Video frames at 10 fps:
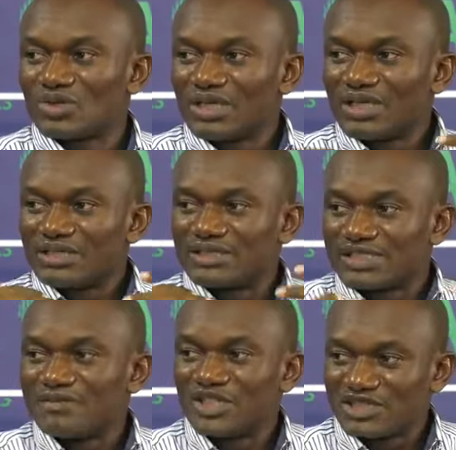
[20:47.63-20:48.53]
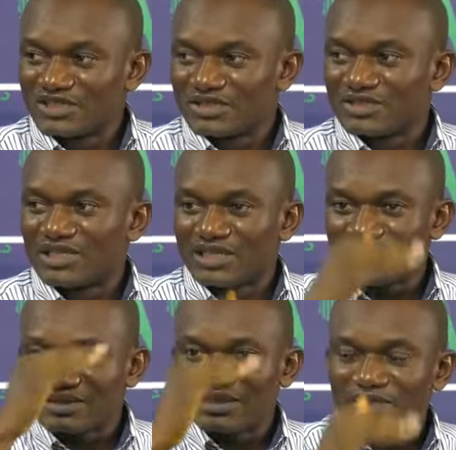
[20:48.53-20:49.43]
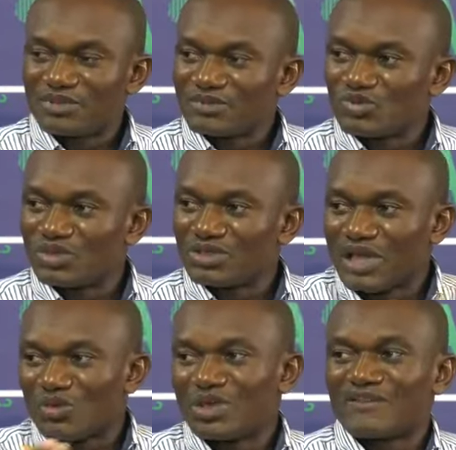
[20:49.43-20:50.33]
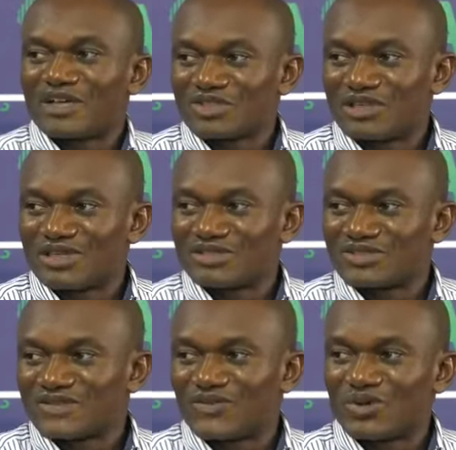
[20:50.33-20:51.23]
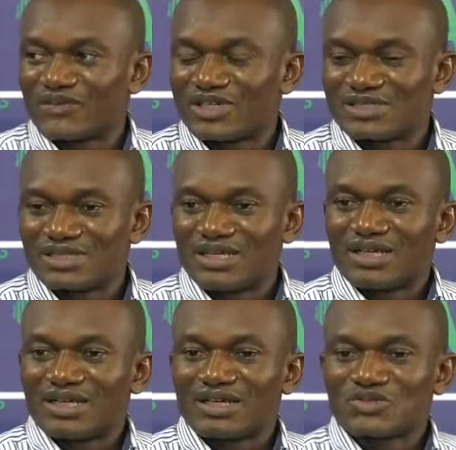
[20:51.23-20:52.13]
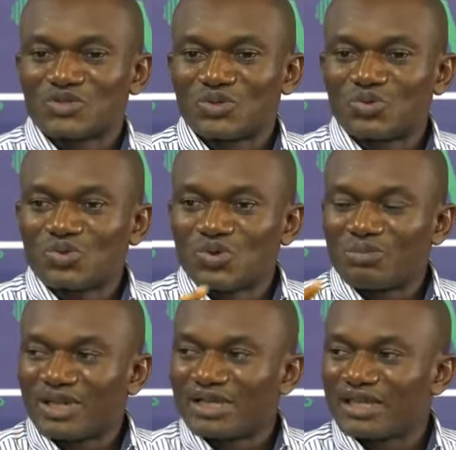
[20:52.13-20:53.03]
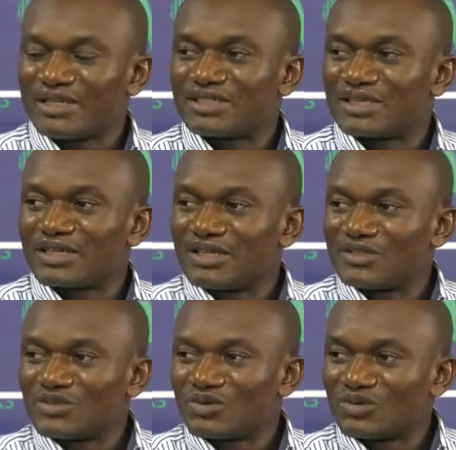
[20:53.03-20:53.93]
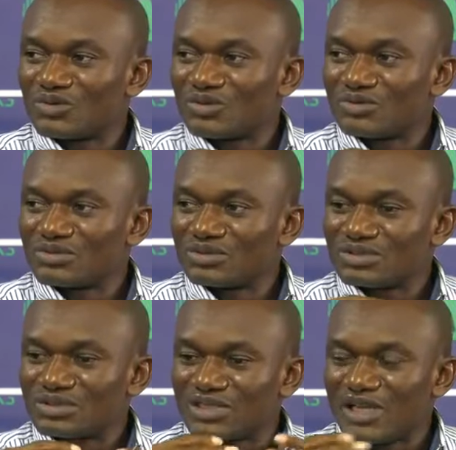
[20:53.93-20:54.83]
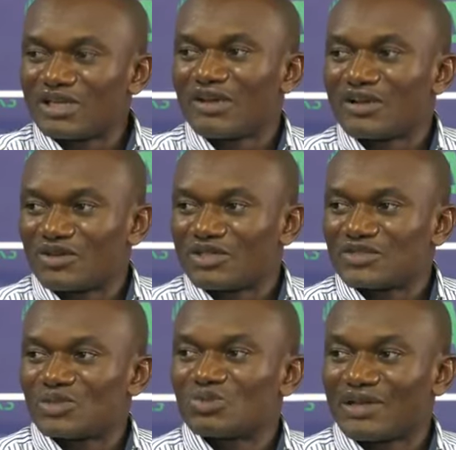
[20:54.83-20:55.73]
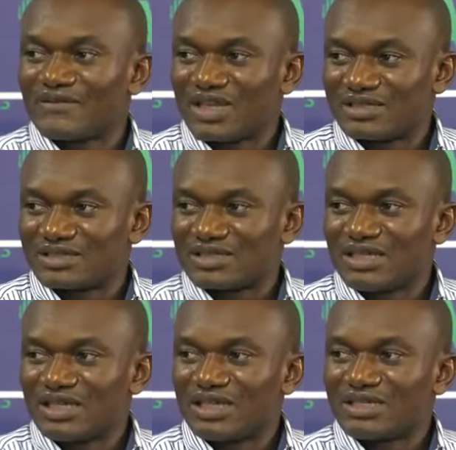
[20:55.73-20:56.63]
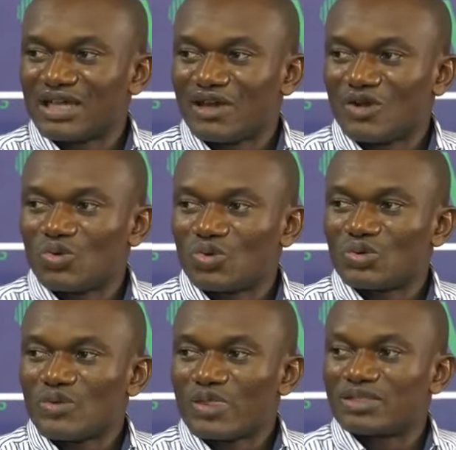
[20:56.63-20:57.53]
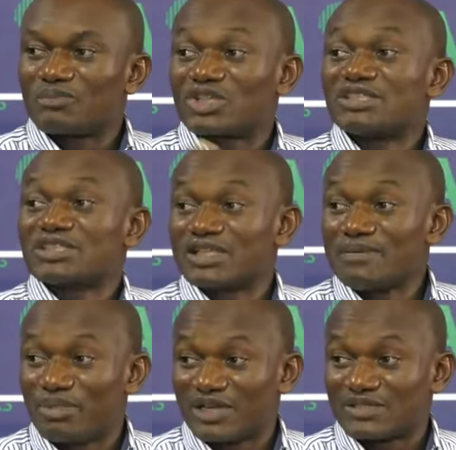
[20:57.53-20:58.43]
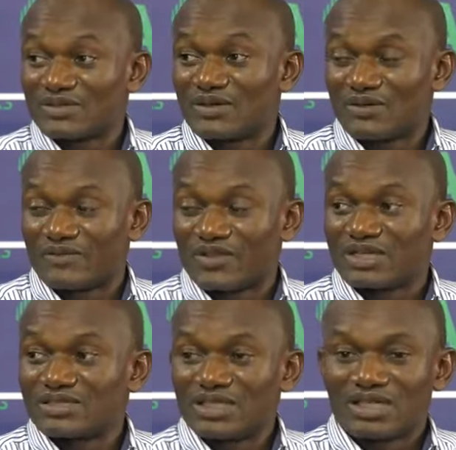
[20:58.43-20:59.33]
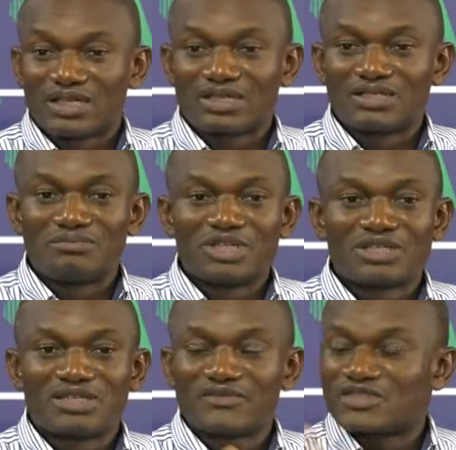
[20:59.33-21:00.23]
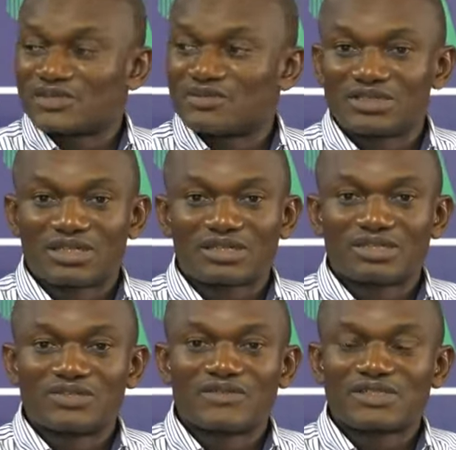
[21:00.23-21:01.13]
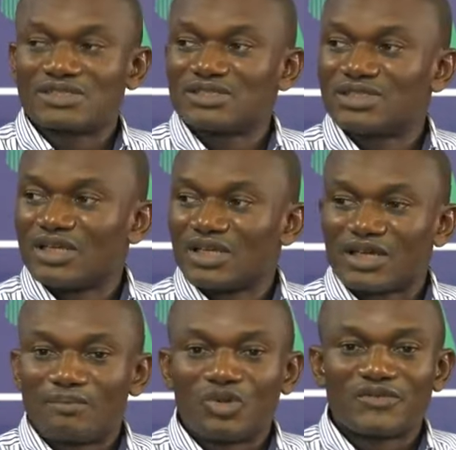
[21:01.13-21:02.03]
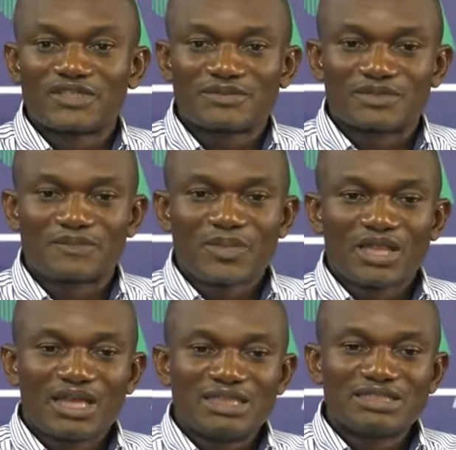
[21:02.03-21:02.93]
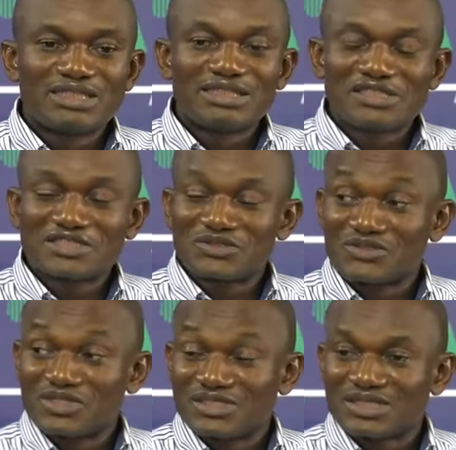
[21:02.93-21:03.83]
dissemination, like a step. Now we have come to learn, just four of us. So we'll go back and, tell our colleagues what we have learned and how the potential impacts of that in making the university more visible. And in addition to this,